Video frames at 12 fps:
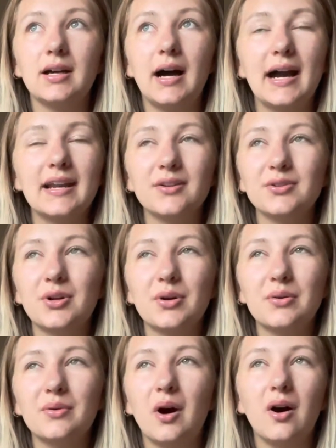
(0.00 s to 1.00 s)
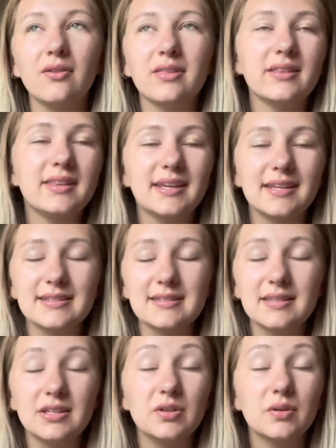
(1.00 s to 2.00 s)
I don't know, all the things
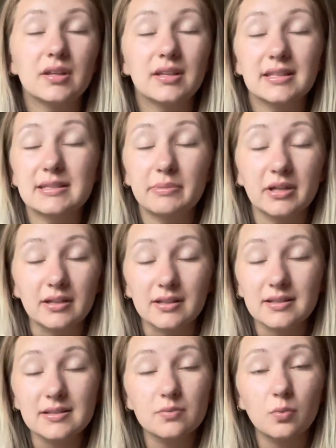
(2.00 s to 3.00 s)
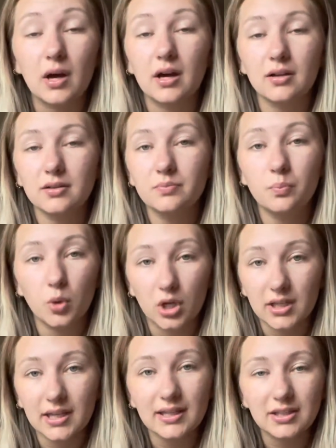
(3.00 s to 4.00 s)
that you can experience while
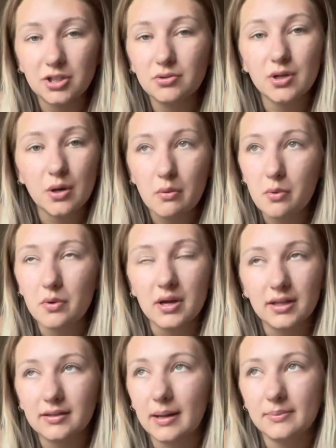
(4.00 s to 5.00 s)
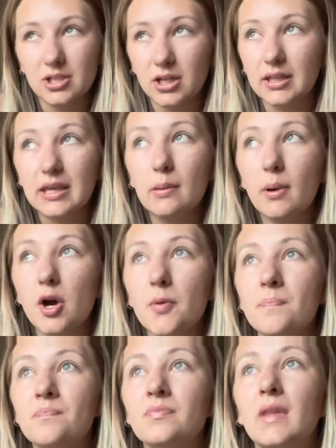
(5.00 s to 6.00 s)
working. You know what I'm talking about.
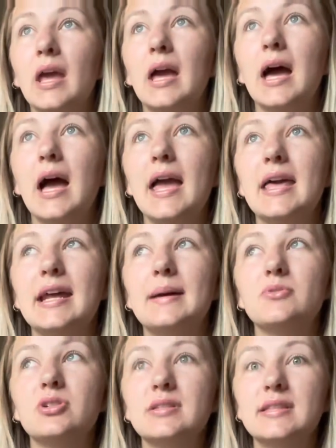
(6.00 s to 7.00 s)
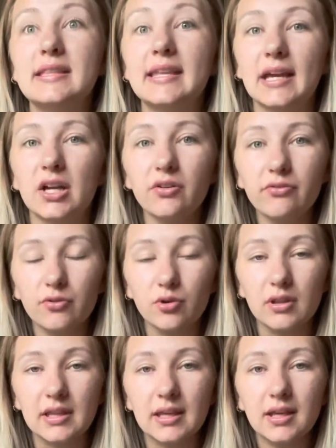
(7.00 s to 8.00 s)
And I'm just there
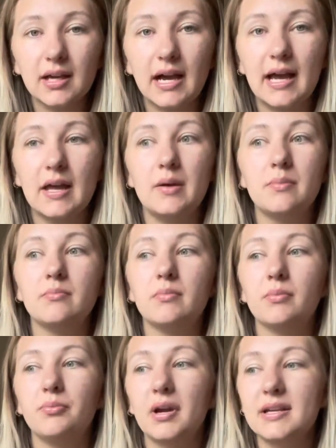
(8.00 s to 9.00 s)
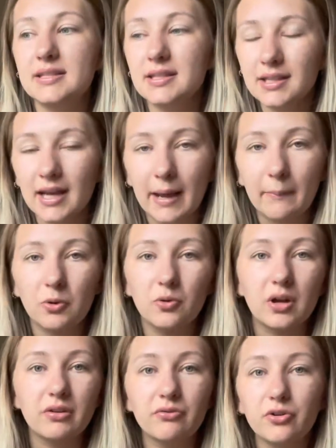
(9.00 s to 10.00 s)
fully. I'm present. I'm
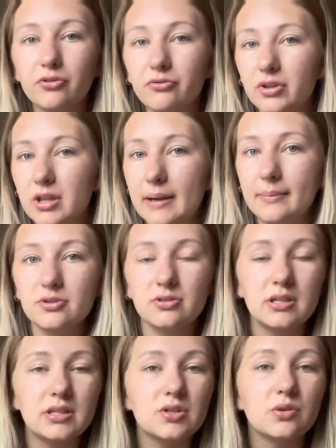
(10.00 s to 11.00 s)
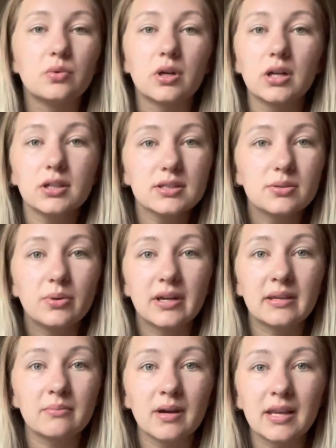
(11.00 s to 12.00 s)
grateful for the opportunity to work, to
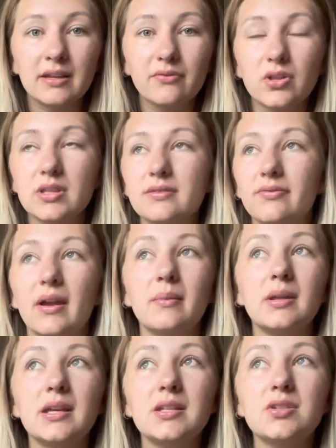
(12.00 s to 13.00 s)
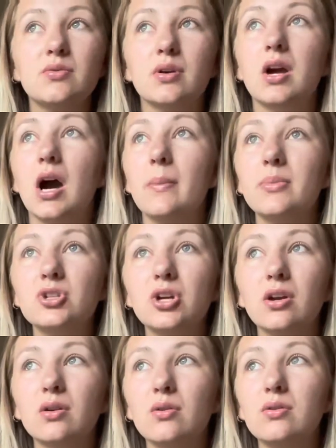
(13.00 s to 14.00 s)
bring in money for this family, to accomplish
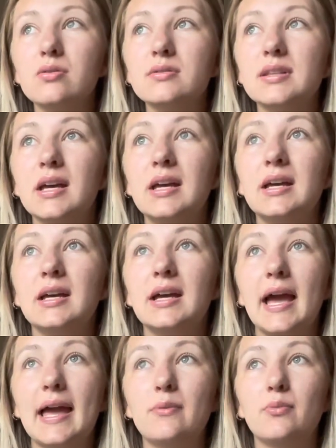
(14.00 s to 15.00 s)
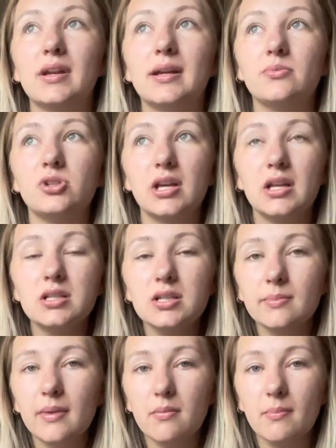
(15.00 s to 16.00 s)
our goals. And when I'm
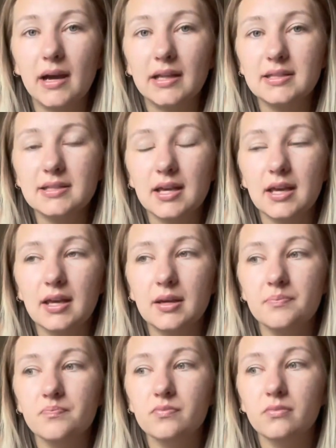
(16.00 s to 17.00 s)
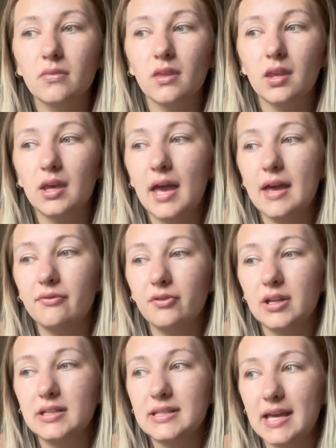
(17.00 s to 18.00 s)
changing my mindset
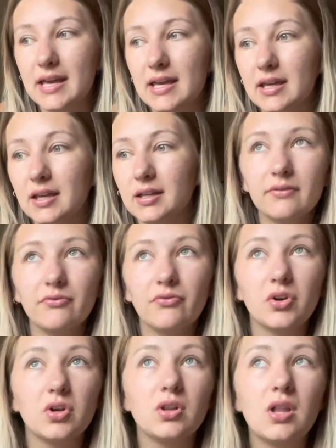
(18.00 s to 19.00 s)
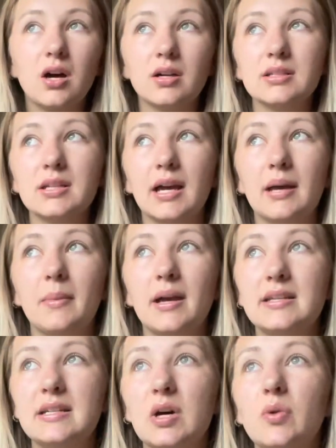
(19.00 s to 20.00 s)
every day, for a long time
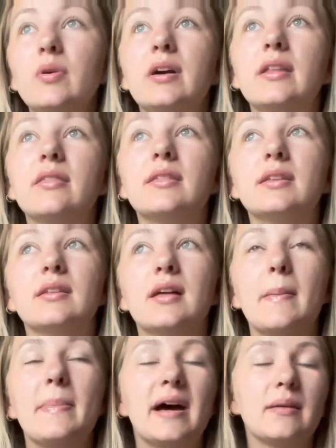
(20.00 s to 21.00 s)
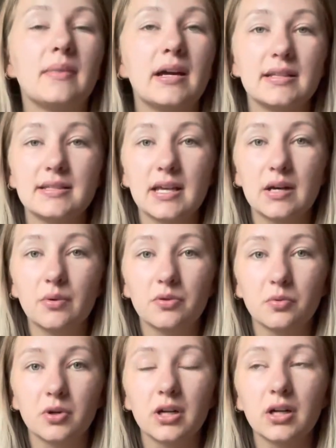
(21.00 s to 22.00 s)
I dealt with a bad mindset with
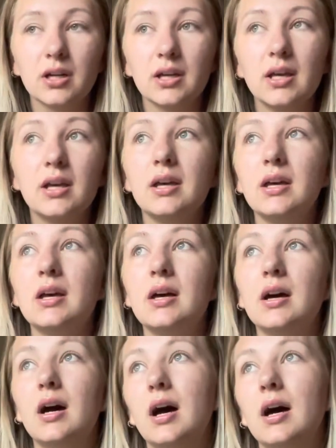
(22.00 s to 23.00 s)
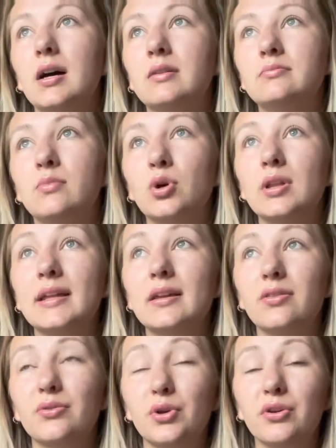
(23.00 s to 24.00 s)
work, more
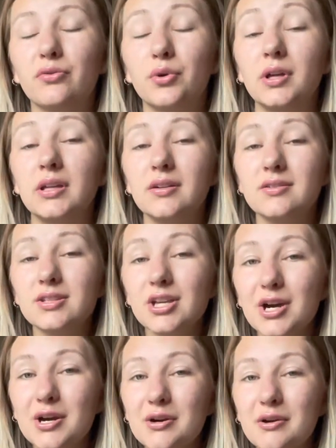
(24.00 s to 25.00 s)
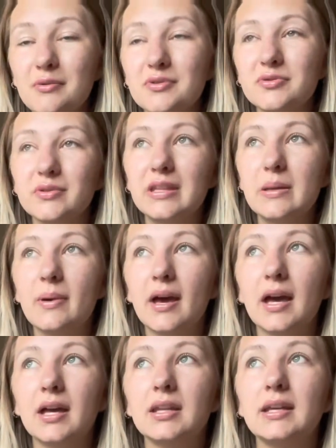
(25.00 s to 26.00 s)
like 3 or 4 years ago. It was really
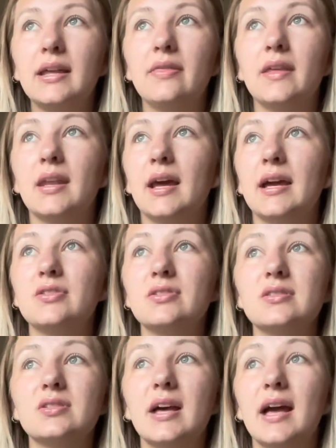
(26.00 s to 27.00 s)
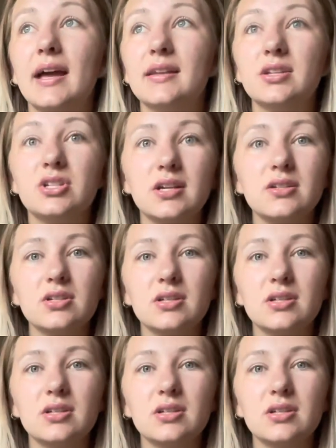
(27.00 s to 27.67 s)
bad, and then I just had to change